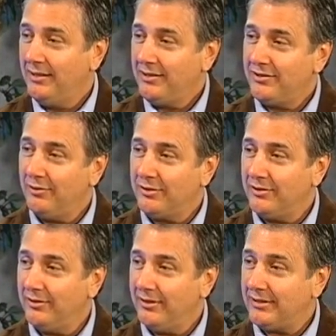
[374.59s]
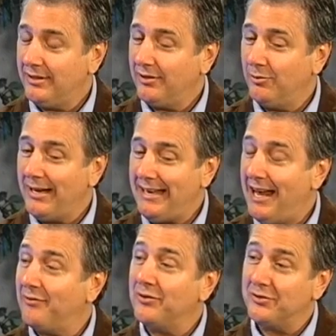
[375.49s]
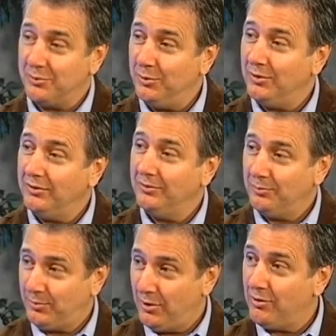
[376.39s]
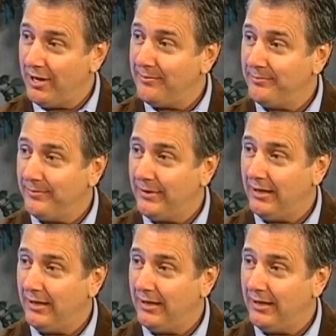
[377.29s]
So it's a, it's a great after-school program,